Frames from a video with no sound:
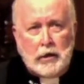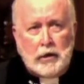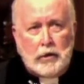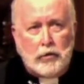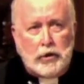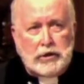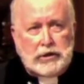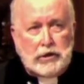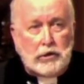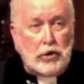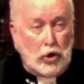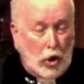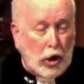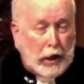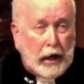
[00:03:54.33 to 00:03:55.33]
was
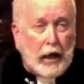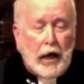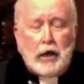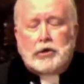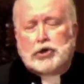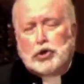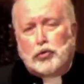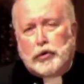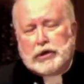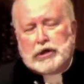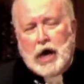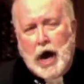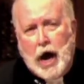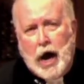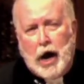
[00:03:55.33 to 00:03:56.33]
looking to
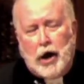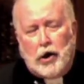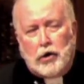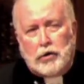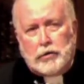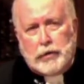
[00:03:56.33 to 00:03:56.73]
retire